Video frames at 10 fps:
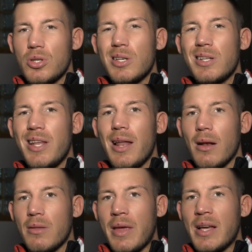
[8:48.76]

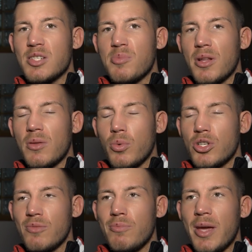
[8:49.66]
little things, but
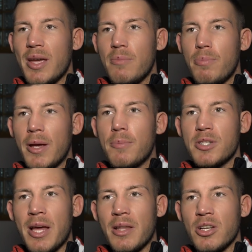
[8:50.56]
which have made big
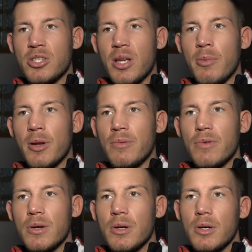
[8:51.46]
percentages, I believe.